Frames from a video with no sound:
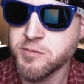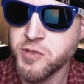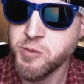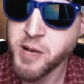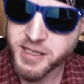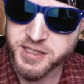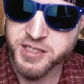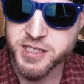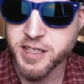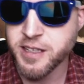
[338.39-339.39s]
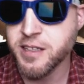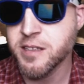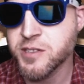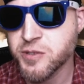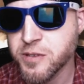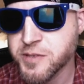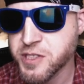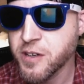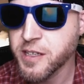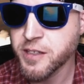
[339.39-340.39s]
You might say sort of
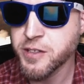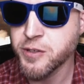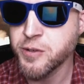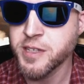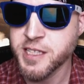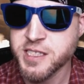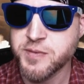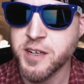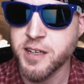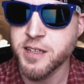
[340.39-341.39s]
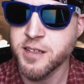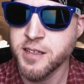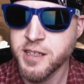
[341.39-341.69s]
starting anew, and that's fine.